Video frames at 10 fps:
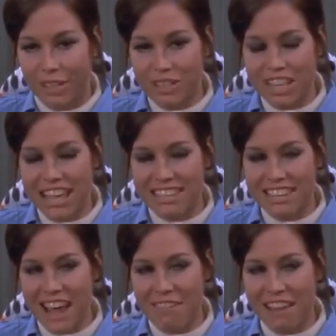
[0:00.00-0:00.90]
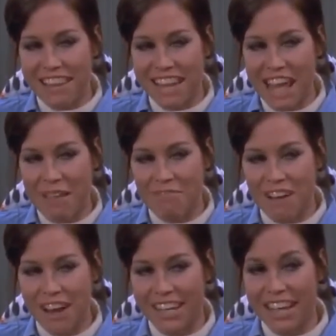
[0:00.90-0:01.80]
last night around the
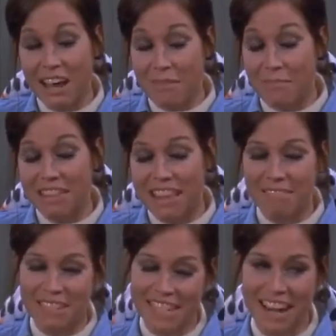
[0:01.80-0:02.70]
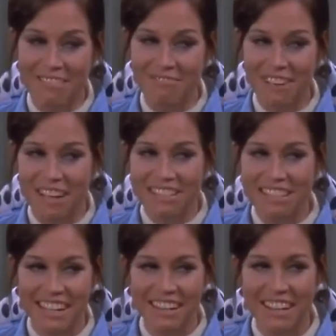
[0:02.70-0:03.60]
campfire, you gotta admit, that was kind of fun,
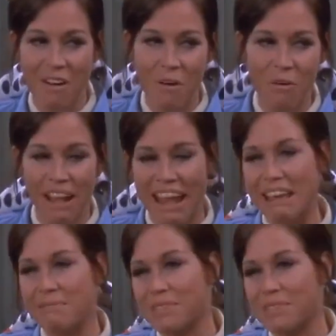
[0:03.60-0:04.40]
singing the old camp